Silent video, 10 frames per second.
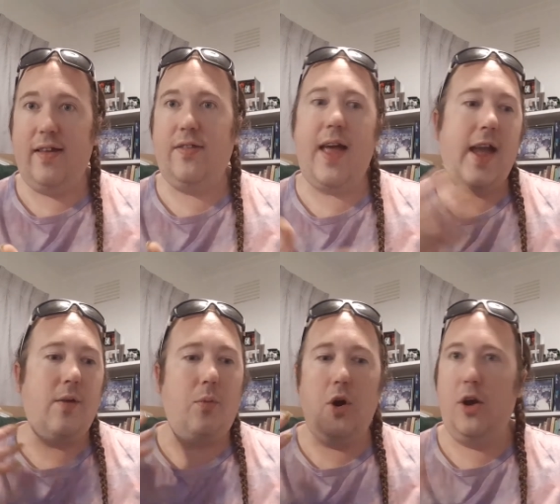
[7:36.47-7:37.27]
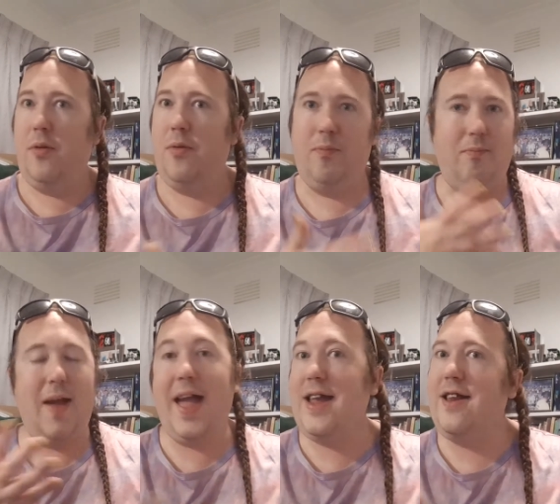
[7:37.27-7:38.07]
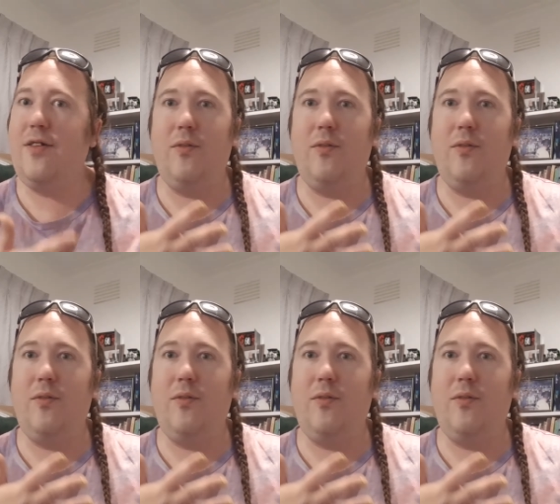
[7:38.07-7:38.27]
they were made